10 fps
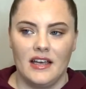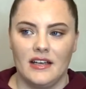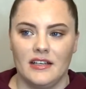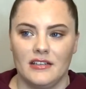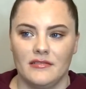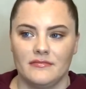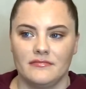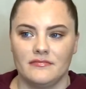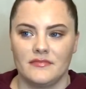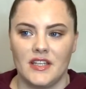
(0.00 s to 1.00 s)
Um,
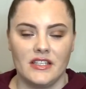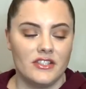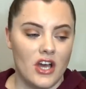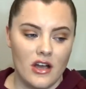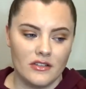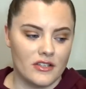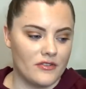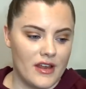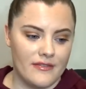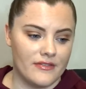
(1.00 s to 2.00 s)
these dogs are
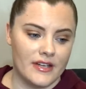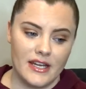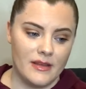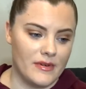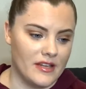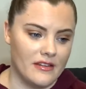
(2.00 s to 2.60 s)
great for anybody.